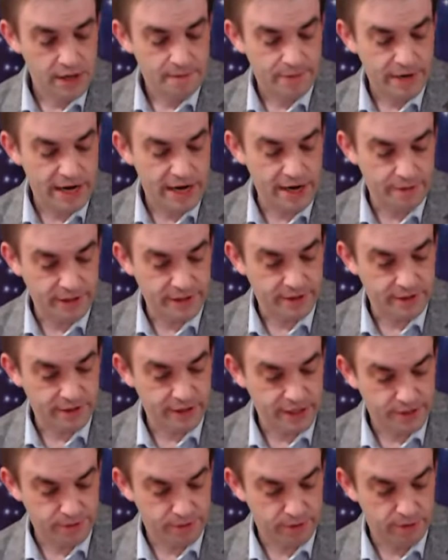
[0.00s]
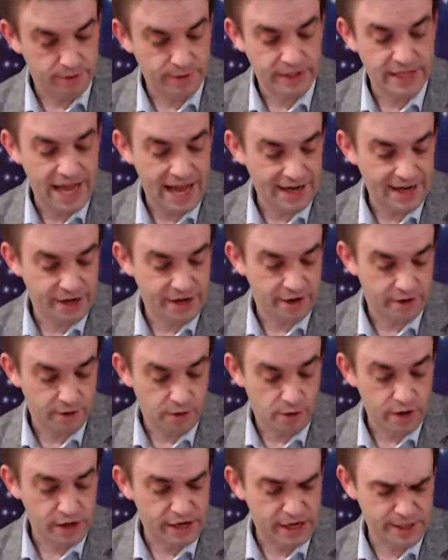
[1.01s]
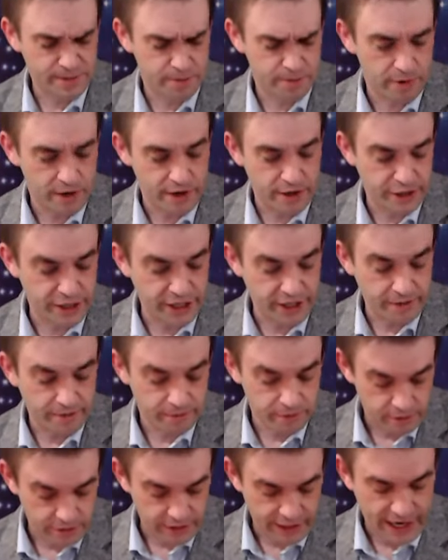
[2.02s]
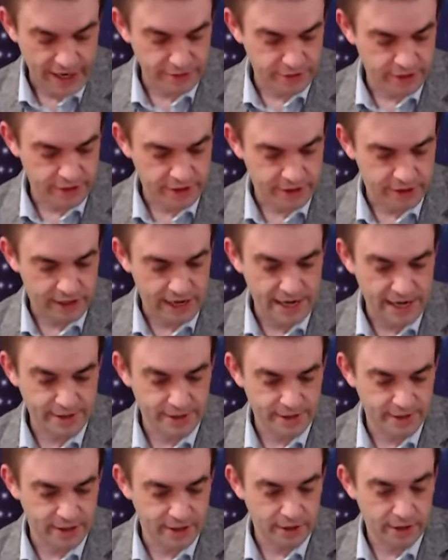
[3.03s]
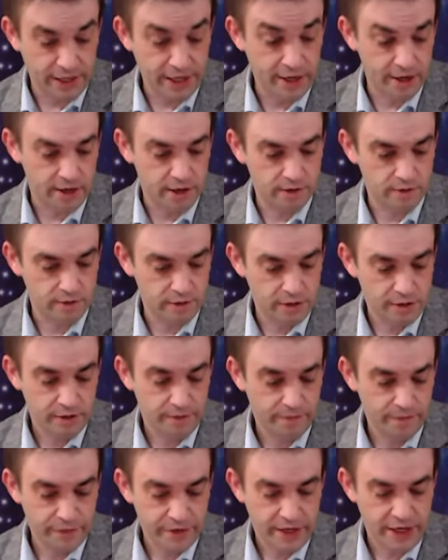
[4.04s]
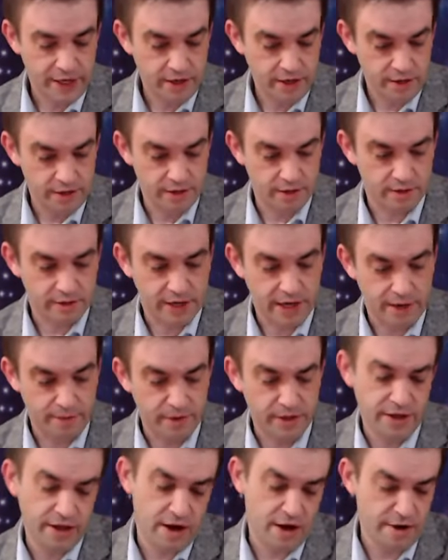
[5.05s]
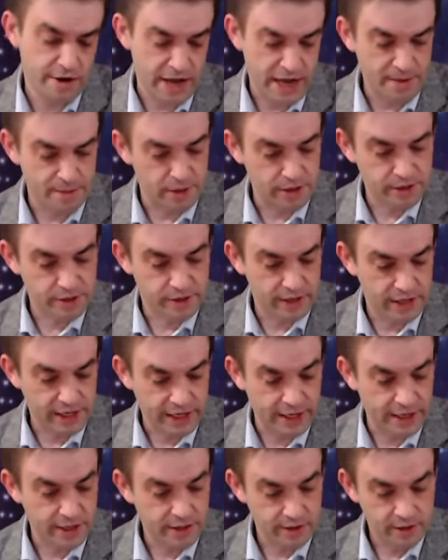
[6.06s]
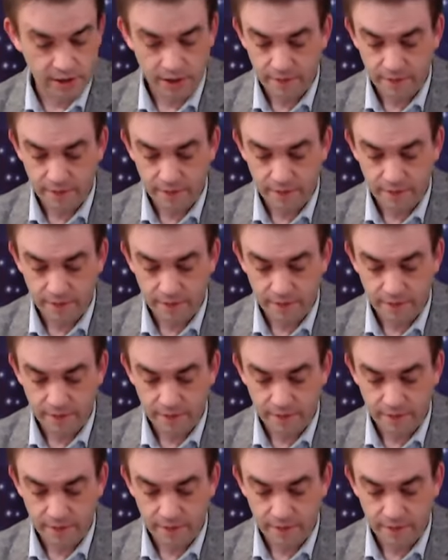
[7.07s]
But, anyways, let's roll with that here. Or cusp energy. Cancer disguised as a Leo. Yeah, okay, well, they are neighbors, so I get it.